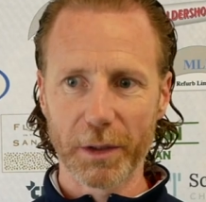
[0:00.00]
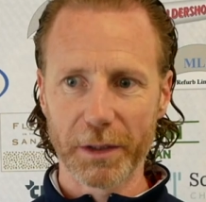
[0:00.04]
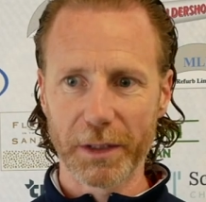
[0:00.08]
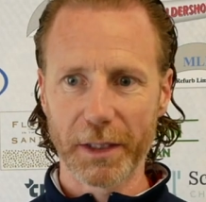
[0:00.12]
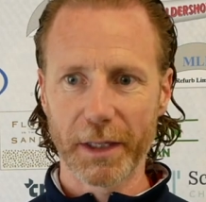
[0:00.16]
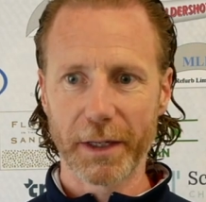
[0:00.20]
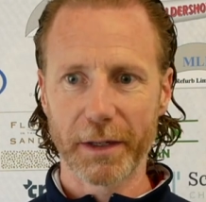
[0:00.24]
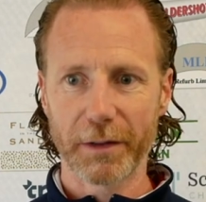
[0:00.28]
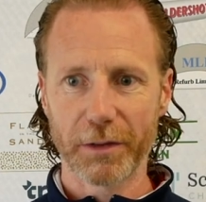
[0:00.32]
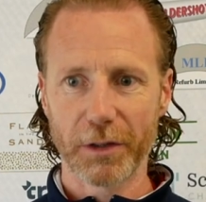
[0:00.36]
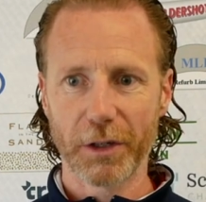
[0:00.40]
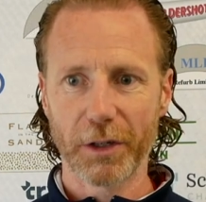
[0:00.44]
And
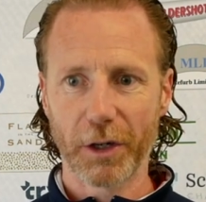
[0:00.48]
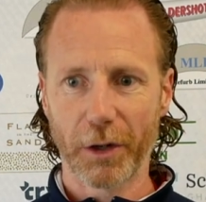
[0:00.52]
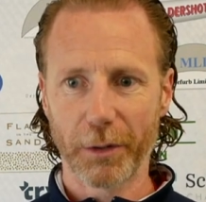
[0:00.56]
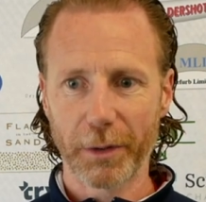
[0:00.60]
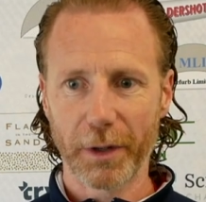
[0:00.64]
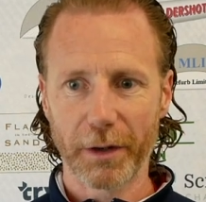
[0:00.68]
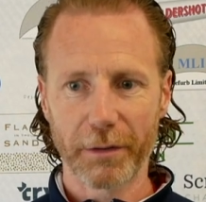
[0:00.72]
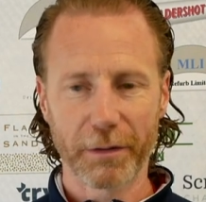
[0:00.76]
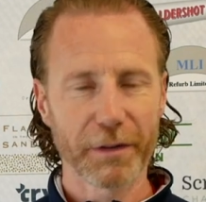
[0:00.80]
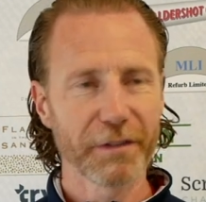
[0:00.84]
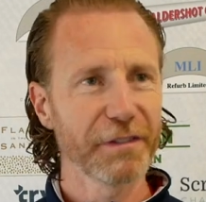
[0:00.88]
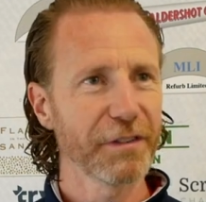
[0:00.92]

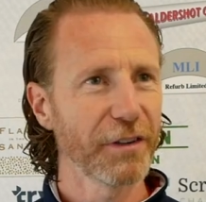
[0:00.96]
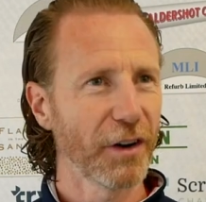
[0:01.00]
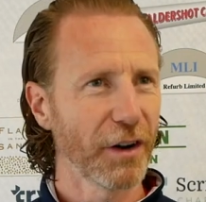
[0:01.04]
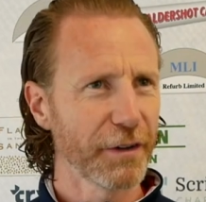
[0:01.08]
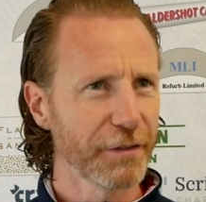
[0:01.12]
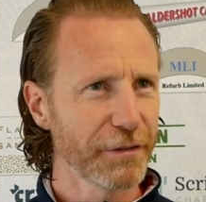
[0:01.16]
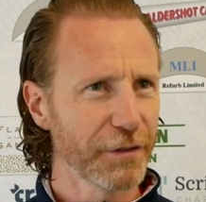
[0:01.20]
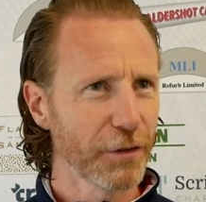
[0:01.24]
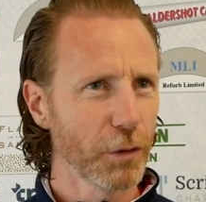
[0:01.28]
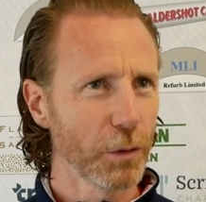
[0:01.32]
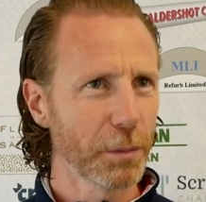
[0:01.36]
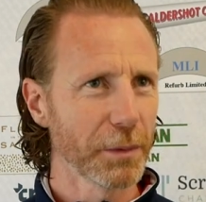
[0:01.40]
they're in
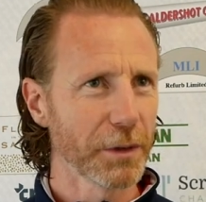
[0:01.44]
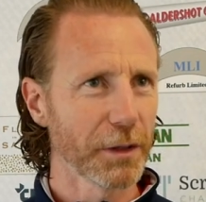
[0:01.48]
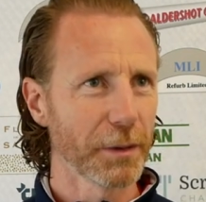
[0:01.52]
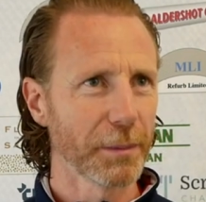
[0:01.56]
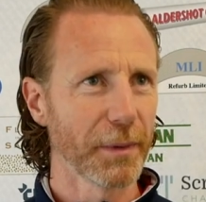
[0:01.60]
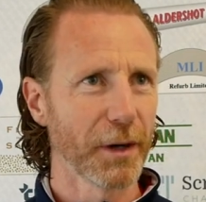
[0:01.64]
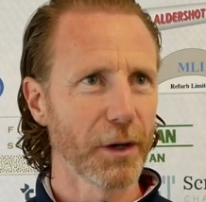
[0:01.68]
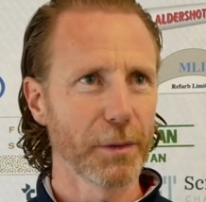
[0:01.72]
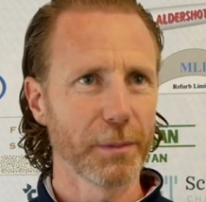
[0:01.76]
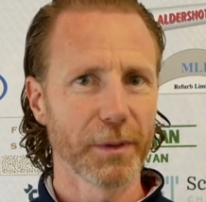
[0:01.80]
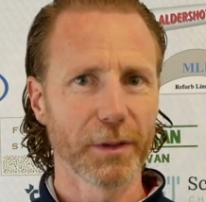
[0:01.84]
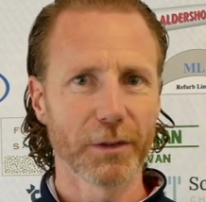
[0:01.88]
fine form at the
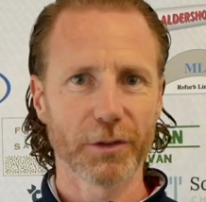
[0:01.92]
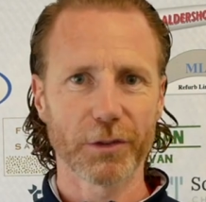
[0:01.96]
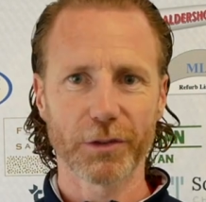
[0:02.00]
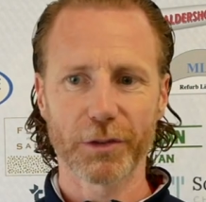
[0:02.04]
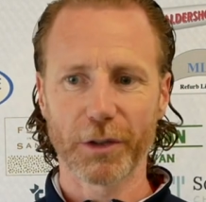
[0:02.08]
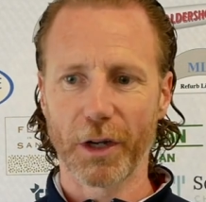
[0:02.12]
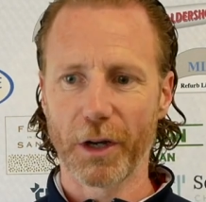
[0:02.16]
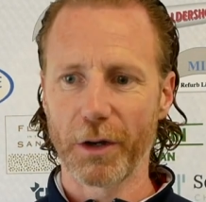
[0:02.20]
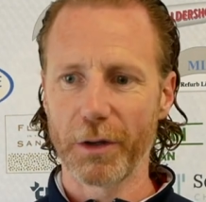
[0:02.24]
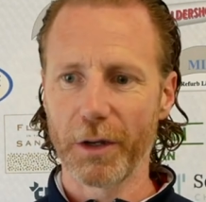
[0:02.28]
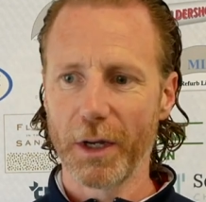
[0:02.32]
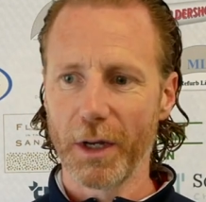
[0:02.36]
moment.
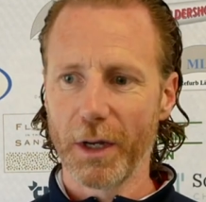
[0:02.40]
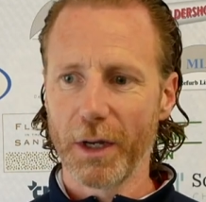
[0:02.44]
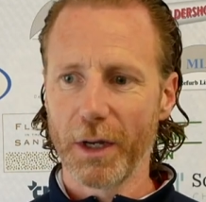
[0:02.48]
So